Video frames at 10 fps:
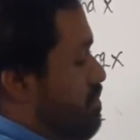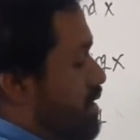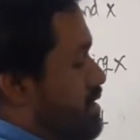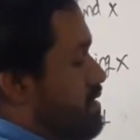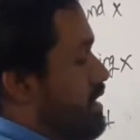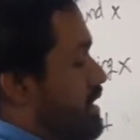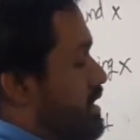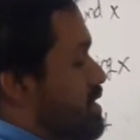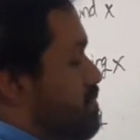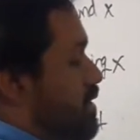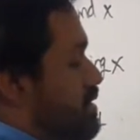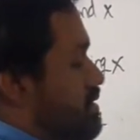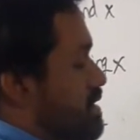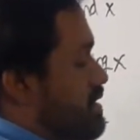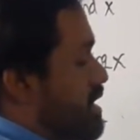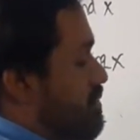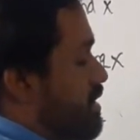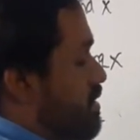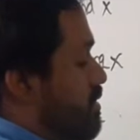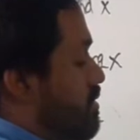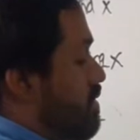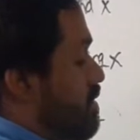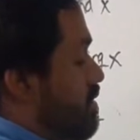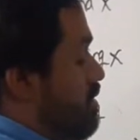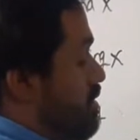person, and this person is giving you.